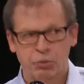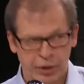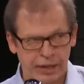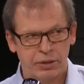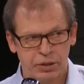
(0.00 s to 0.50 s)
And
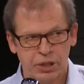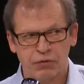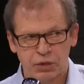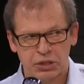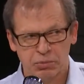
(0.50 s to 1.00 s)
we'll get to the
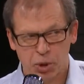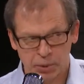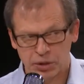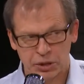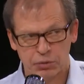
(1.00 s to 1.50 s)
defense in a
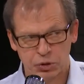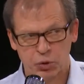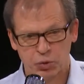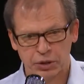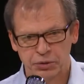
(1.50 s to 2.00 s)
moment because they were
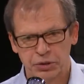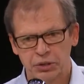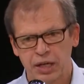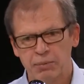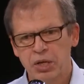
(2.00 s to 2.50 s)
so critical in
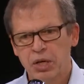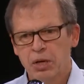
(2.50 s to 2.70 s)
this game.